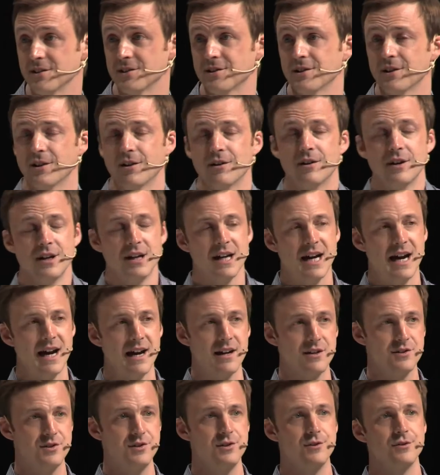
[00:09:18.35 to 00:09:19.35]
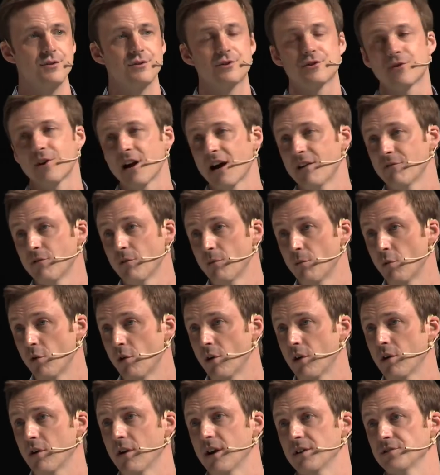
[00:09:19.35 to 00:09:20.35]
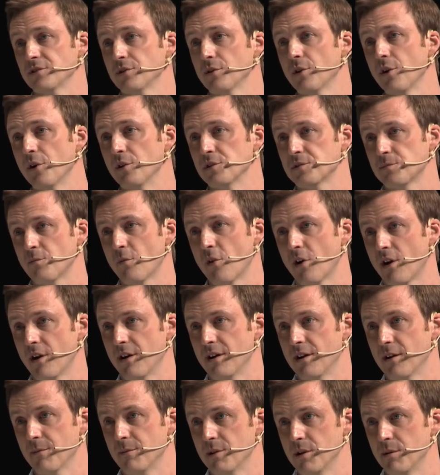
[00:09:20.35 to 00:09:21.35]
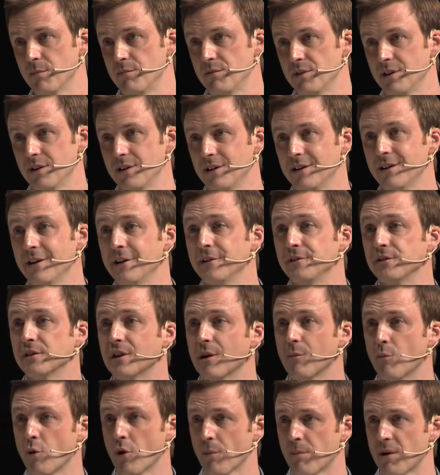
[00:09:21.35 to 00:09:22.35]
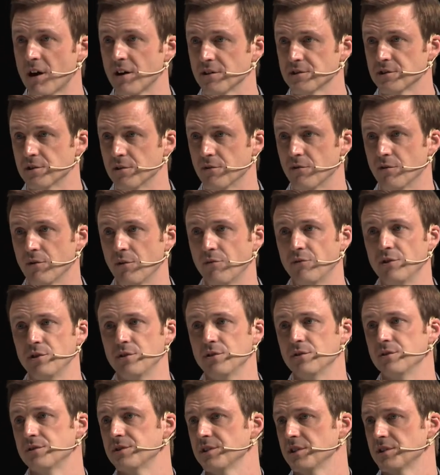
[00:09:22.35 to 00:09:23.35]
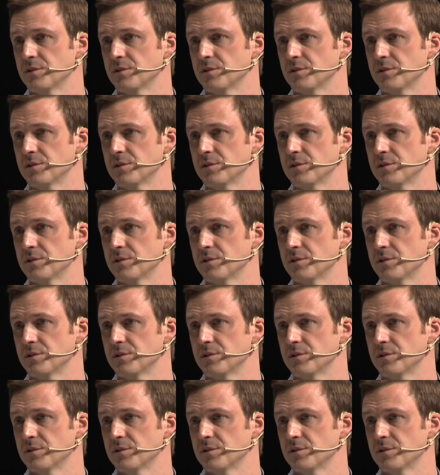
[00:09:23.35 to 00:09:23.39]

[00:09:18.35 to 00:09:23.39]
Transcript: So as you travel more or as you host more on Airbnb, you get more positive reviews.